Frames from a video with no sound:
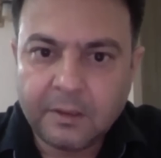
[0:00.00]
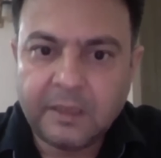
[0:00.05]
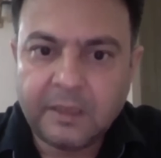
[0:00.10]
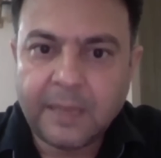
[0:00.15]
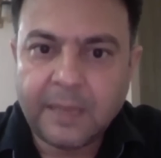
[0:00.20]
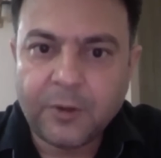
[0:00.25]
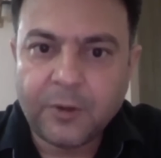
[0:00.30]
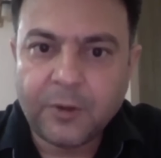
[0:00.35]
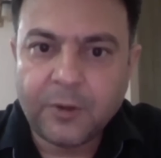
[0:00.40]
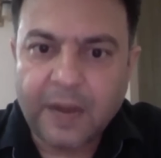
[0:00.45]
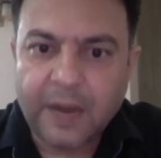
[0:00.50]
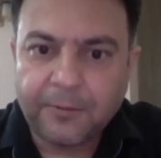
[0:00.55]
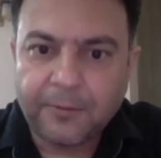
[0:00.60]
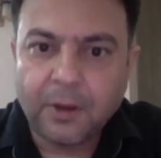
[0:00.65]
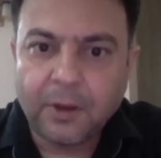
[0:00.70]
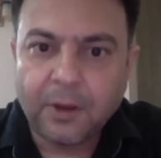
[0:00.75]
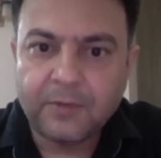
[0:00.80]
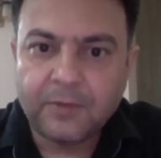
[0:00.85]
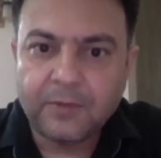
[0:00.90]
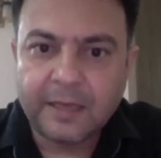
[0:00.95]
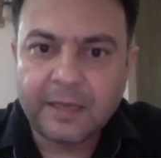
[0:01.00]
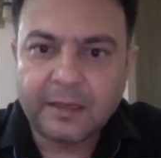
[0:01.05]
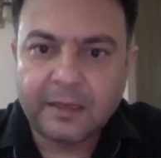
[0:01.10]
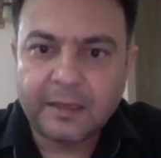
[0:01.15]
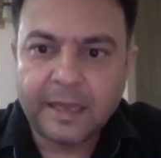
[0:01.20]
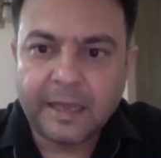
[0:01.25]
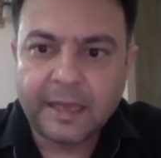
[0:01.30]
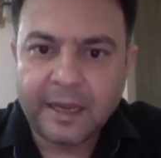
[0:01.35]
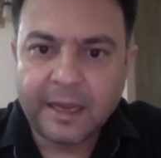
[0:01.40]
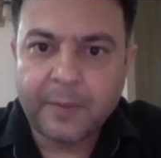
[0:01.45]
Demography of that
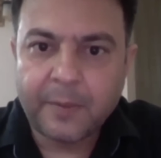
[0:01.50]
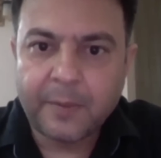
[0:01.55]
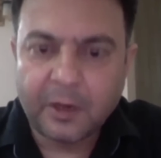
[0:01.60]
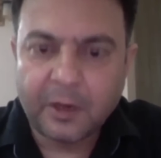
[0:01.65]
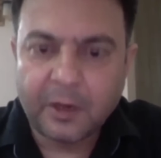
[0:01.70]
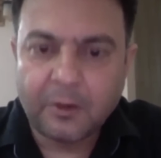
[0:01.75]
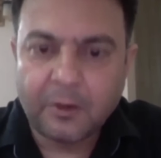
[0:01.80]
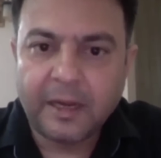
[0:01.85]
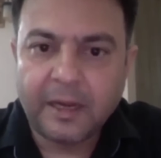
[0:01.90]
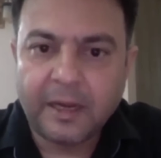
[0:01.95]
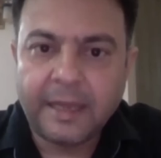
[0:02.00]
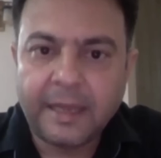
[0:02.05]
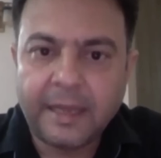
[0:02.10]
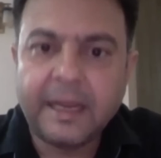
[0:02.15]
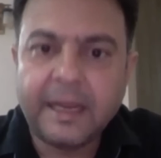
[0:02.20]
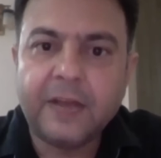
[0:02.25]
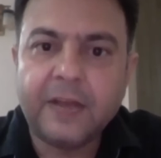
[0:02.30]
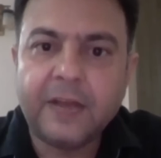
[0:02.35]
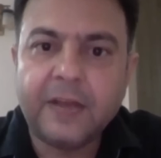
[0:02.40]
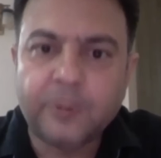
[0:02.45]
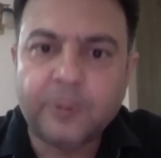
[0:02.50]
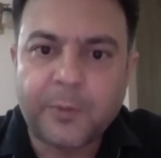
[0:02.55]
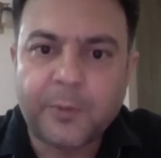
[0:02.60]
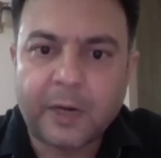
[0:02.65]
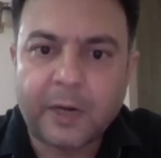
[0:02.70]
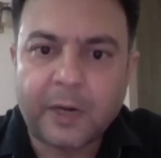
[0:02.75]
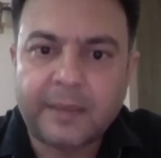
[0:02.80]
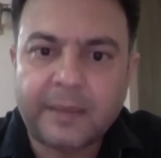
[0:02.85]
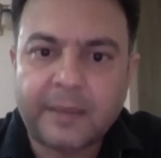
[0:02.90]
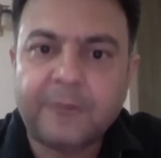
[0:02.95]
area, particular area, has to be
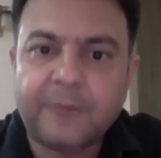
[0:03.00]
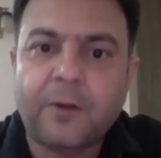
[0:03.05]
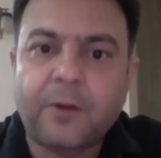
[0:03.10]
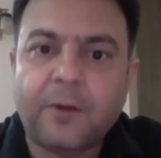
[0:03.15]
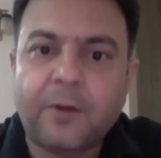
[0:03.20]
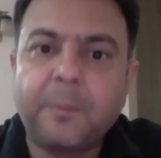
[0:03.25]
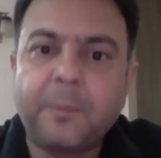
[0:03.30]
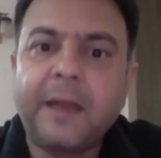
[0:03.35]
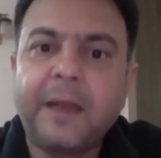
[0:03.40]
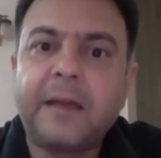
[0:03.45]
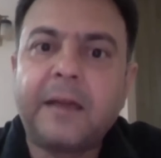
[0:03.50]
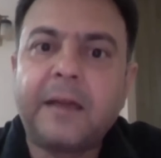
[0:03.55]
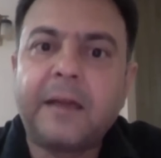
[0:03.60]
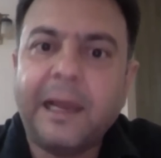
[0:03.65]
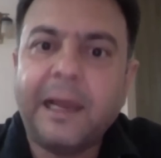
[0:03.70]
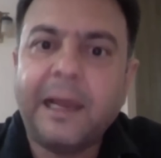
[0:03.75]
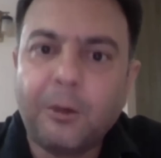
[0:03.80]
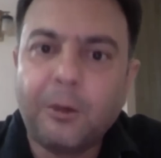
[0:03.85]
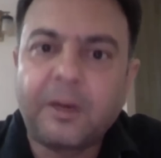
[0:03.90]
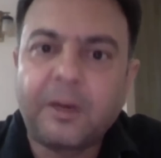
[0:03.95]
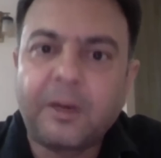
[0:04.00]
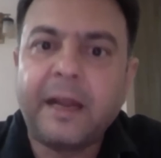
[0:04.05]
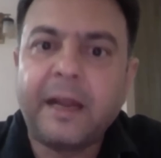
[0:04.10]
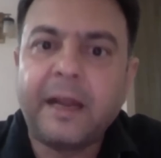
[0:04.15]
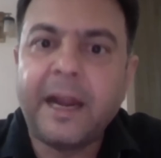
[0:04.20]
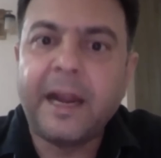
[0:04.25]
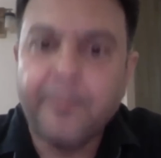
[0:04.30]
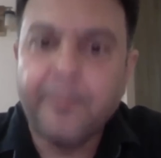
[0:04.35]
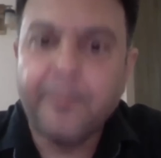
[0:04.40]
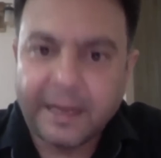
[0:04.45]
protected from being diluted
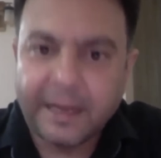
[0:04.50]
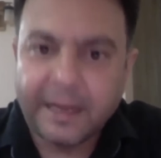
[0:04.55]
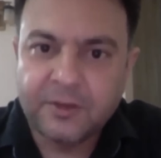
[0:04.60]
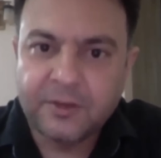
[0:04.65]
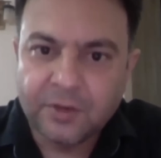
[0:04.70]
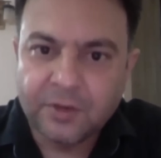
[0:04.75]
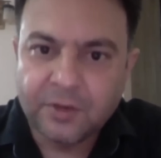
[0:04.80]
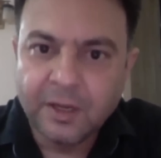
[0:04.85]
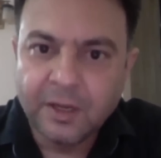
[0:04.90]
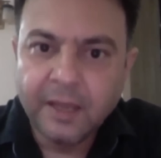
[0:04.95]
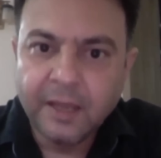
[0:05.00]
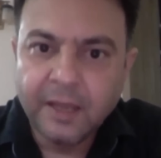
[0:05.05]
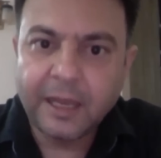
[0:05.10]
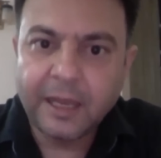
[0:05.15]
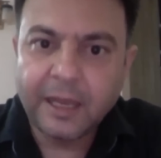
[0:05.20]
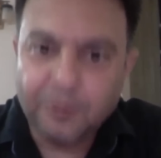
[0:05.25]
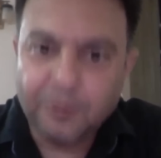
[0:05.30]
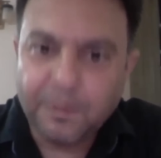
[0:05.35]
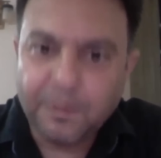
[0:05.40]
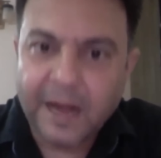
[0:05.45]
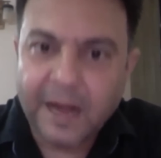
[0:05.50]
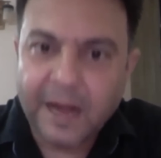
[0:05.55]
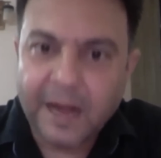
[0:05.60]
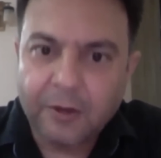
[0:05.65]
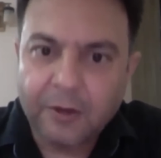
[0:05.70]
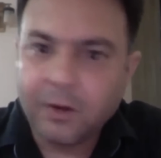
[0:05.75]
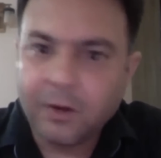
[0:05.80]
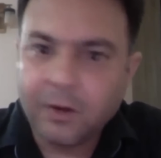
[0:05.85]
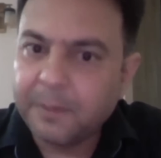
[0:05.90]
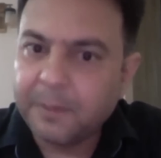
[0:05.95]
and mixed. Can you
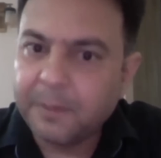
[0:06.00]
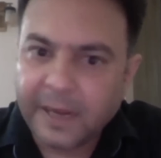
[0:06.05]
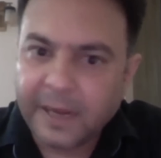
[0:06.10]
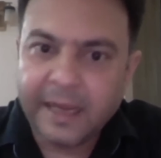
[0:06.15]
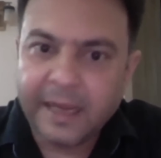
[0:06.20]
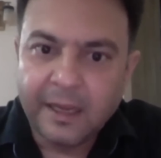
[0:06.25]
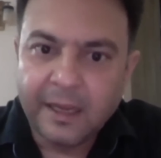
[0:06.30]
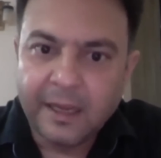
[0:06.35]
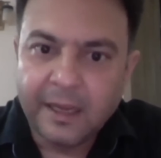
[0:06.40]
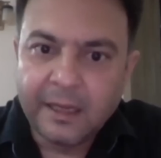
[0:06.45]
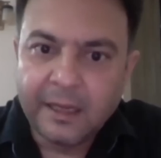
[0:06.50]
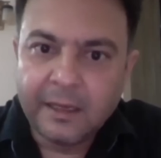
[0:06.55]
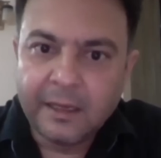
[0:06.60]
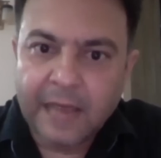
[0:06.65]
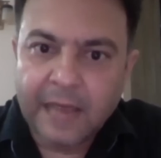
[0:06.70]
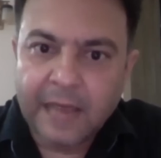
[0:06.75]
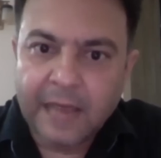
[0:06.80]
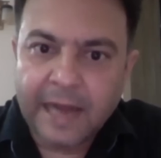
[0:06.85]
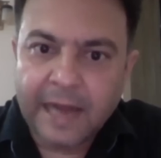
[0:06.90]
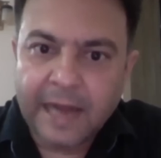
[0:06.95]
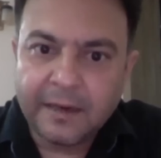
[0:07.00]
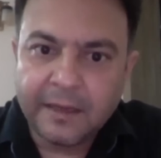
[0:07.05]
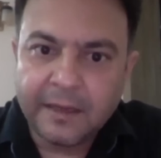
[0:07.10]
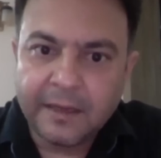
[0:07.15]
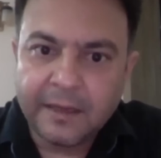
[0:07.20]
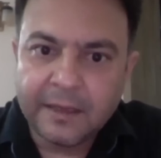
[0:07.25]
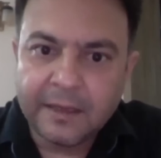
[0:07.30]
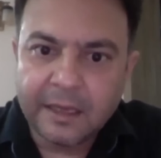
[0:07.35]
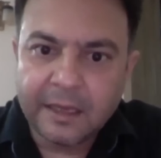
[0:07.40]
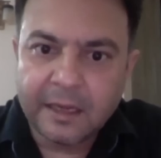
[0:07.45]
go and buy
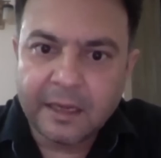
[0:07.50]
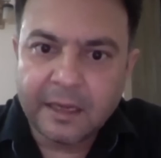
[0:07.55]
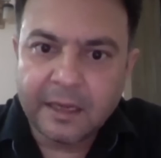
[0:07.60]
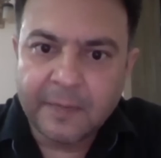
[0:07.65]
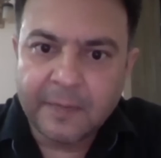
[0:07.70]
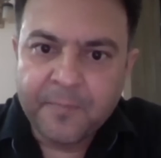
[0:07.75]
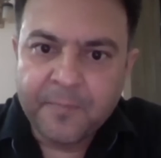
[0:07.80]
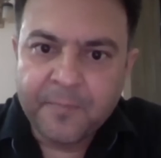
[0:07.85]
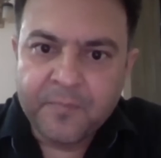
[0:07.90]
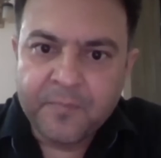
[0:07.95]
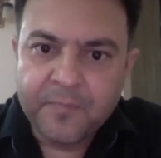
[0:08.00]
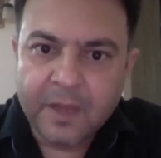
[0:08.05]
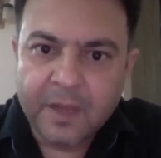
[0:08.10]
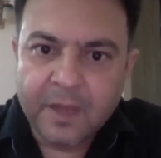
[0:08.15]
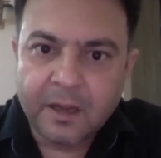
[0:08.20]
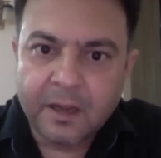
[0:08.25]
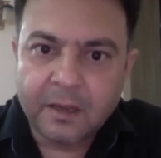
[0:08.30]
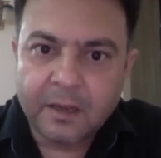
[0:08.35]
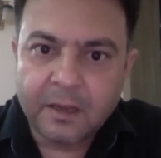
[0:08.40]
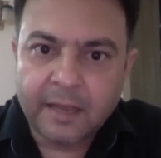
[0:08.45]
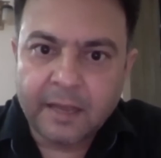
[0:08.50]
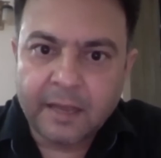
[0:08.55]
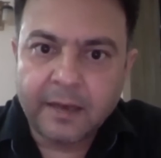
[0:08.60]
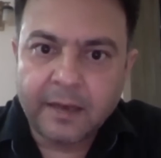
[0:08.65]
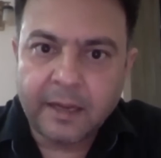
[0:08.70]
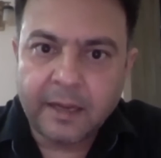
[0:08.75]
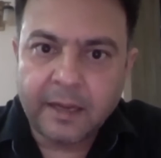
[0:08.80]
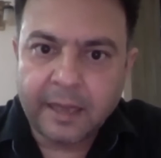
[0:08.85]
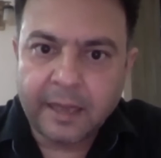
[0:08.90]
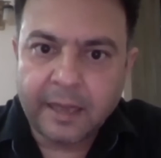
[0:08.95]
land in the can